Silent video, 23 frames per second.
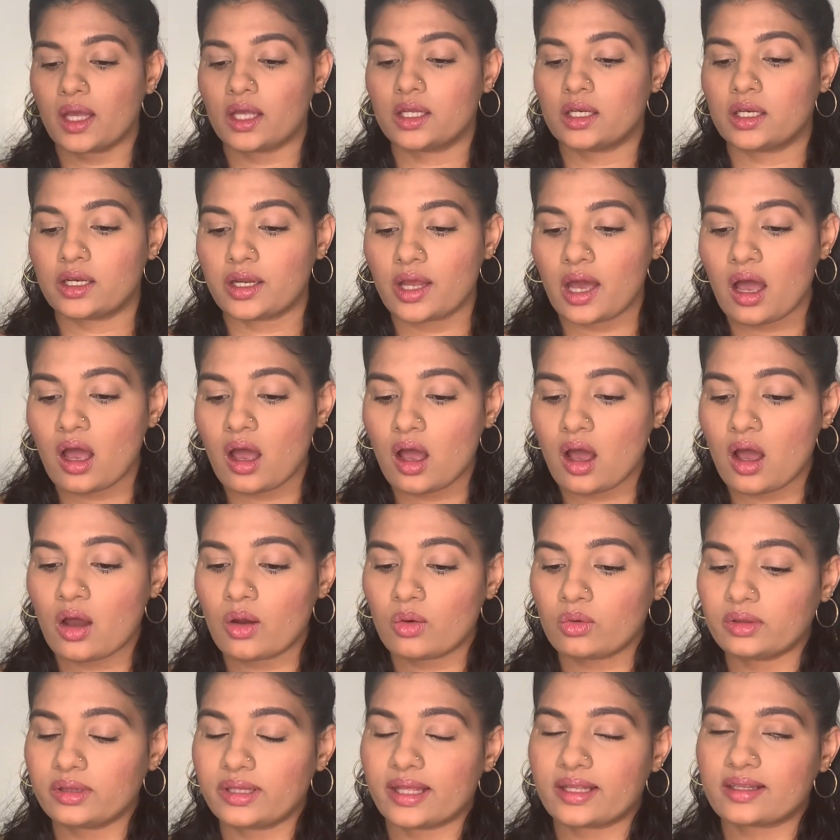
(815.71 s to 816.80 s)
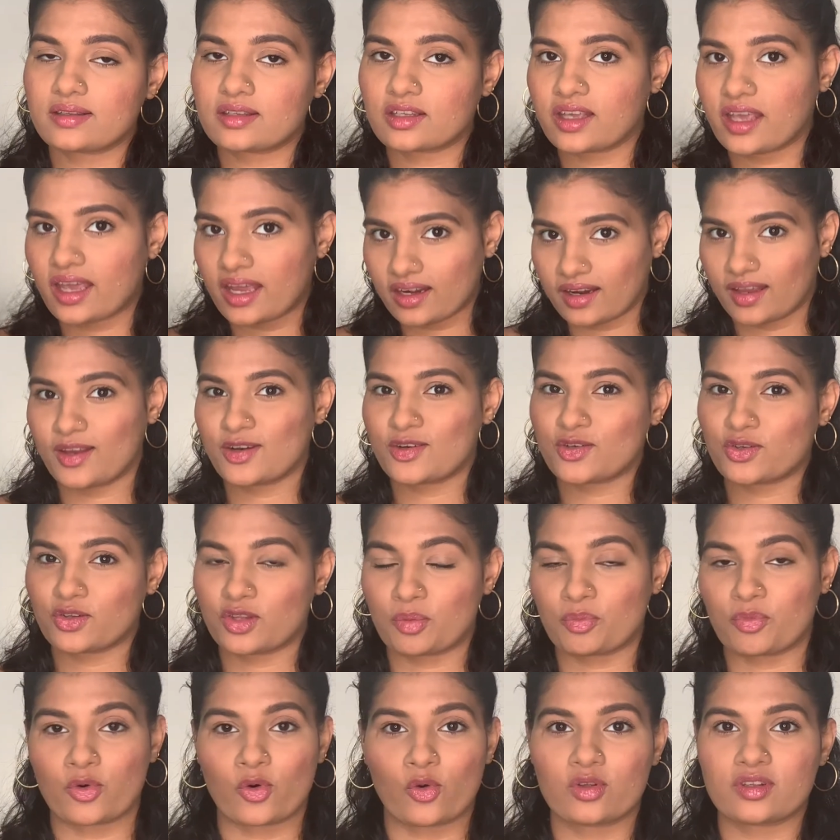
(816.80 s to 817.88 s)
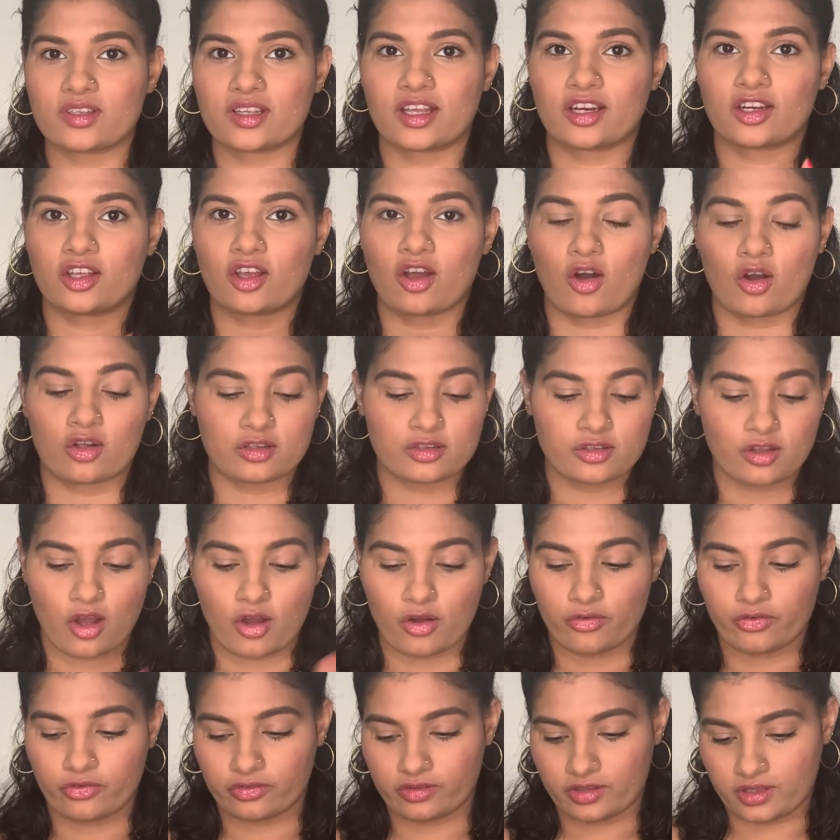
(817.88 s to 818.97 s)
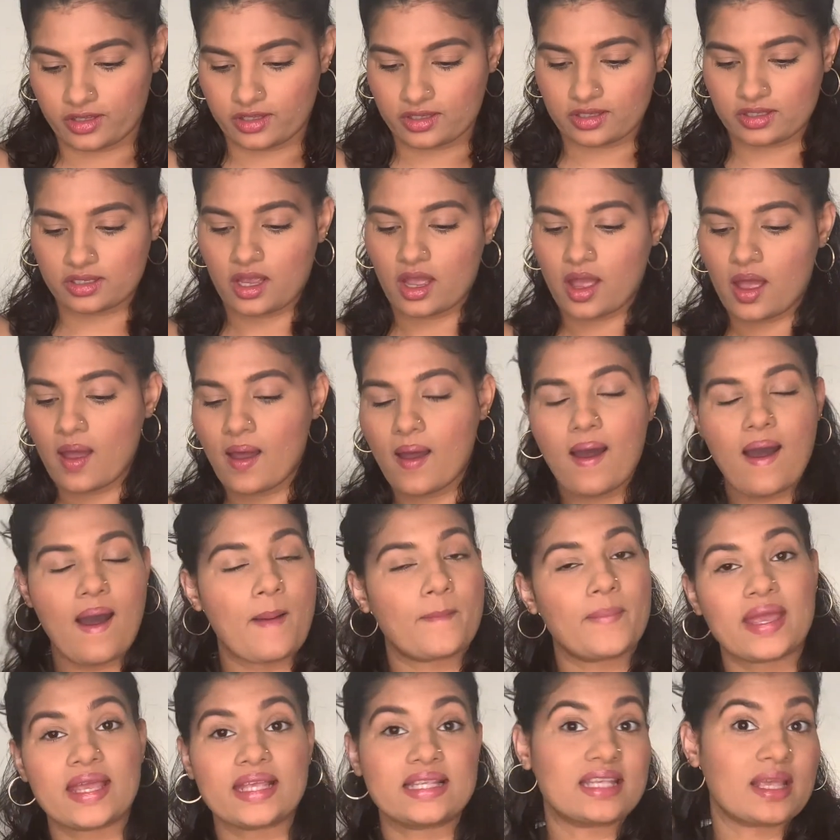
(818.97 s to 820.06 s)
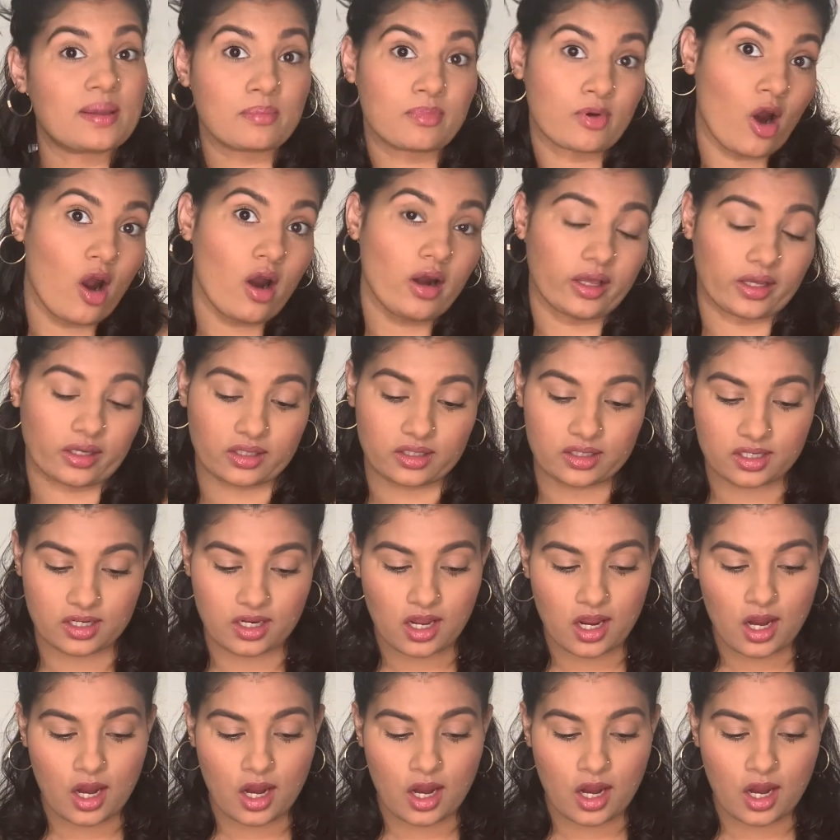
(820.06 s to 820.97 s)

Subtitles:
and now let's get into the pros and cons of this amazing product.